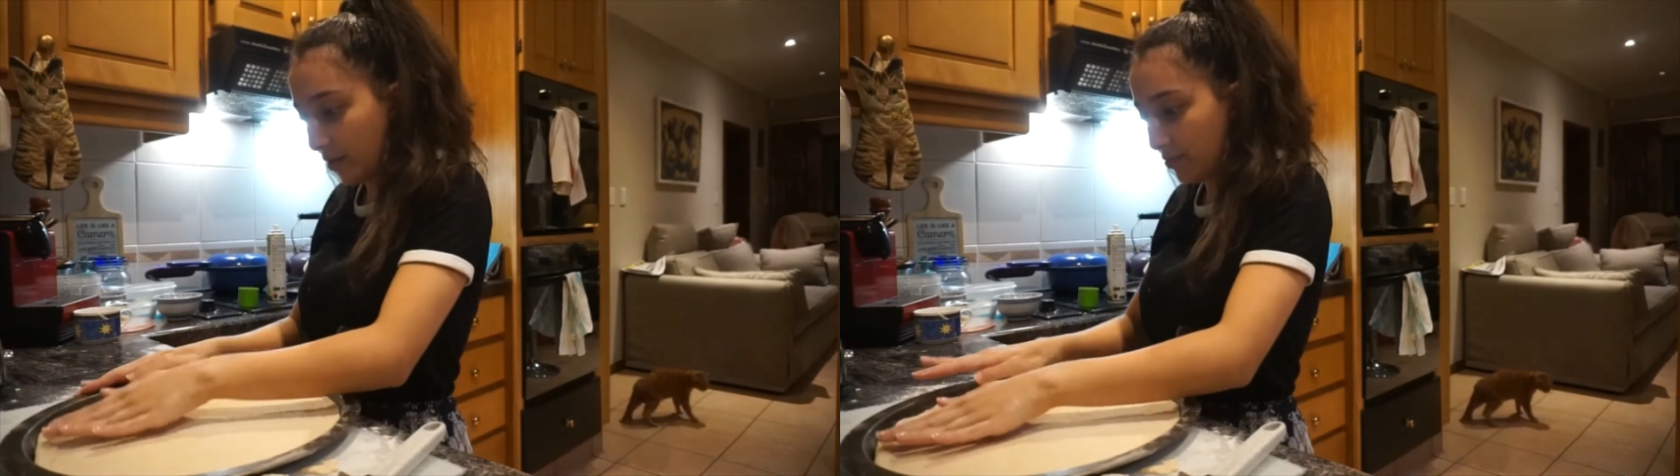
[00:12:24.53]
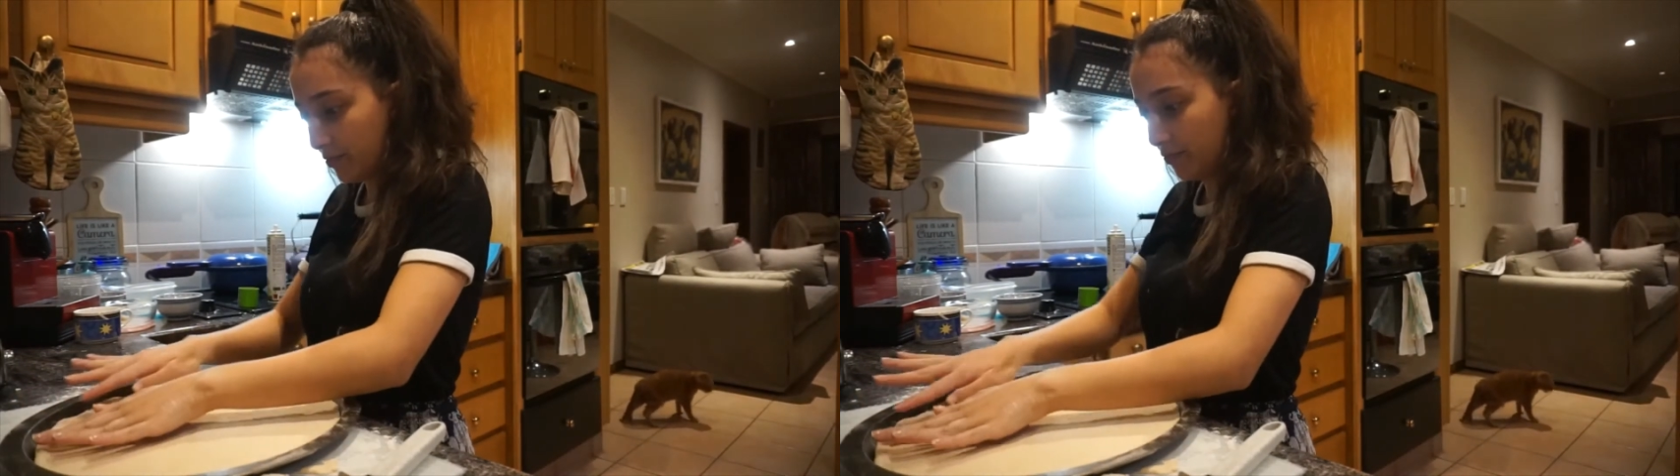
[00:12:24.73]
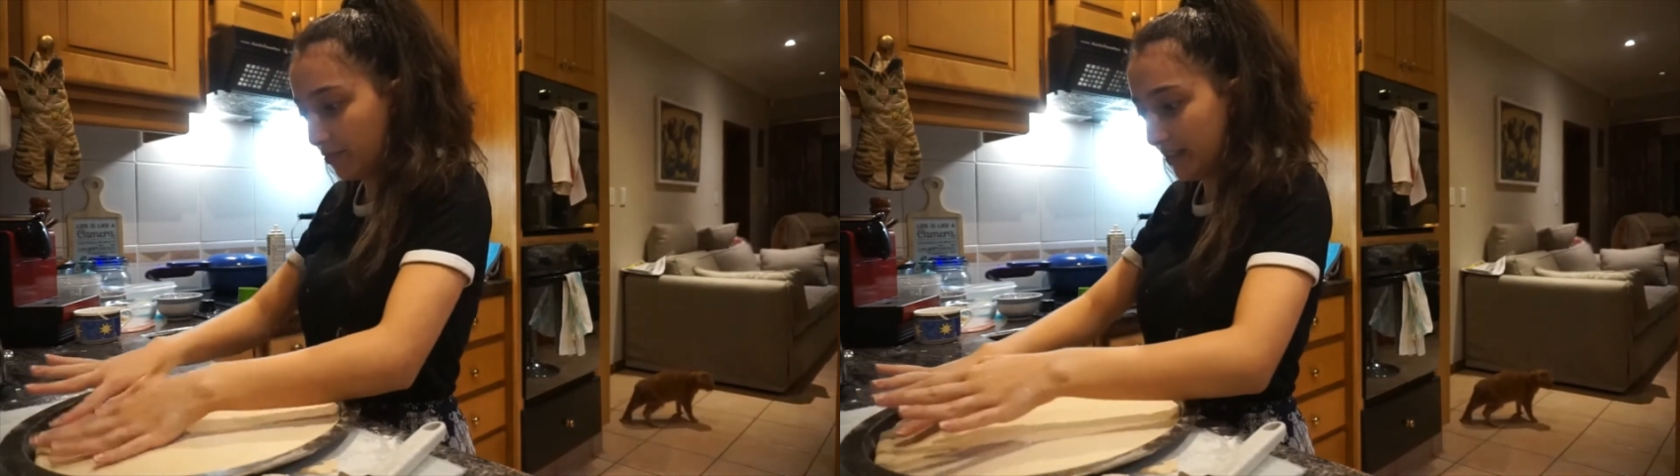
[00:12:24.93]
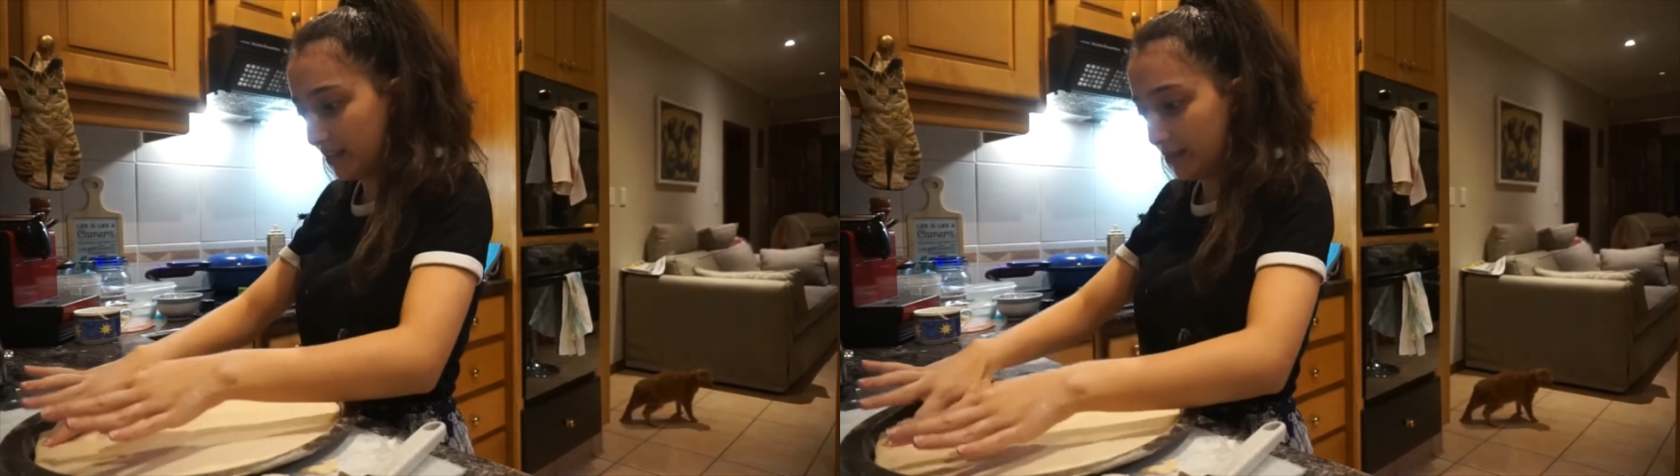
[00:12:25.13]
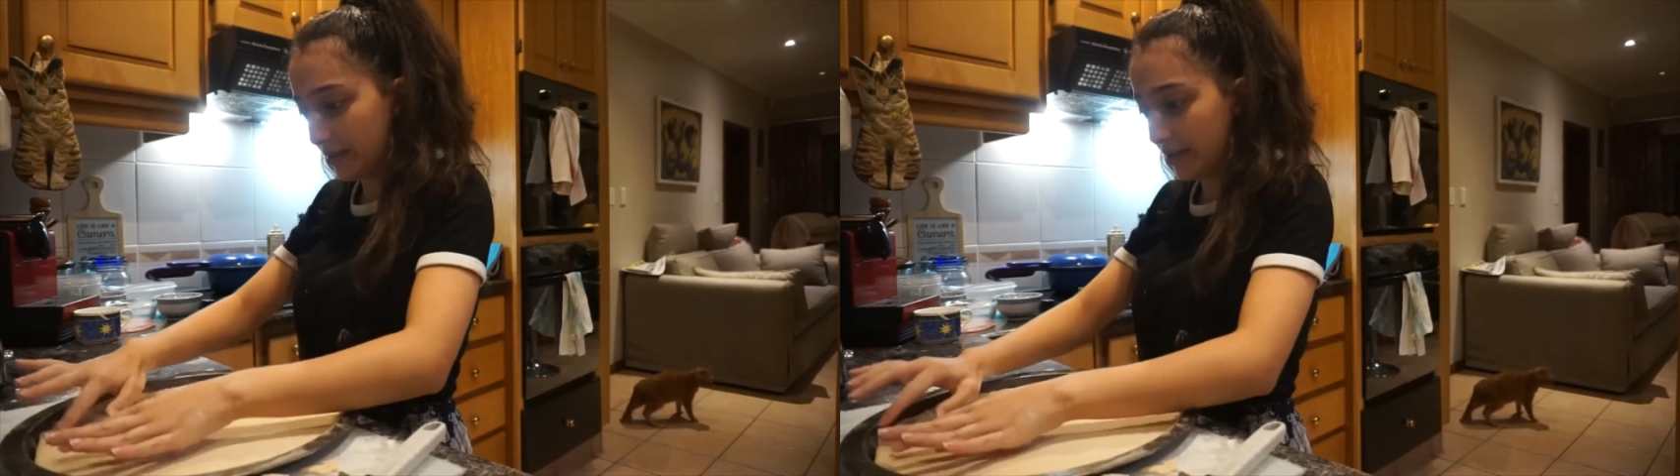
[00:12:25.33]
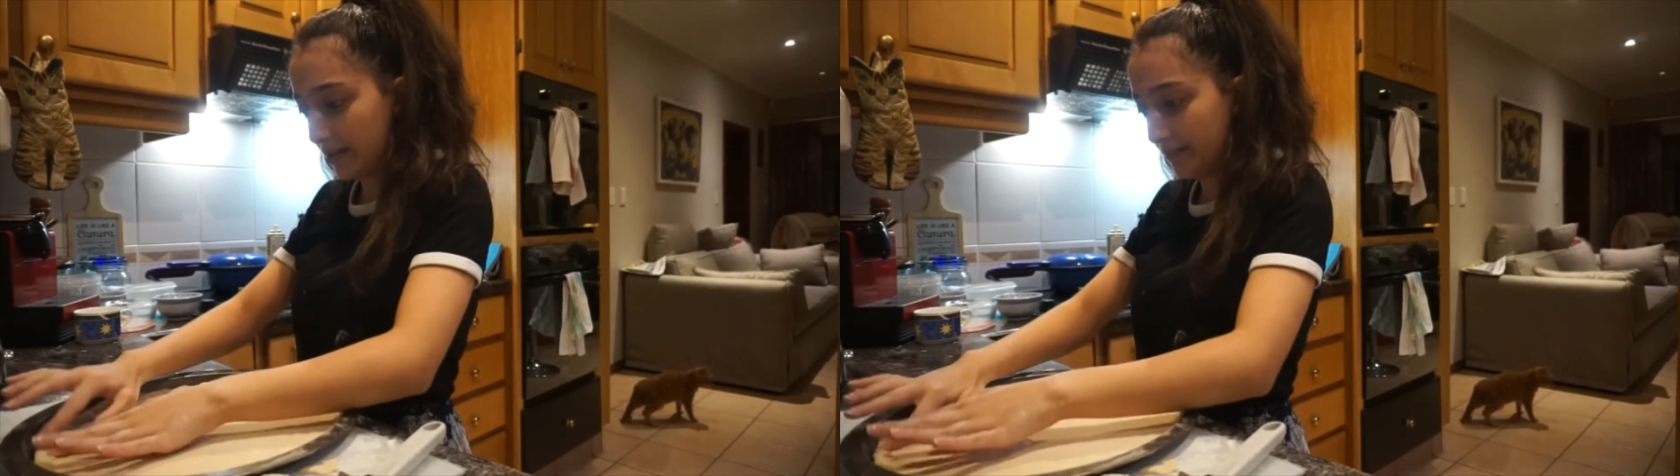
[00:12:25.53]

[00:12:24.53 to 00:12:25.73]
was really weird.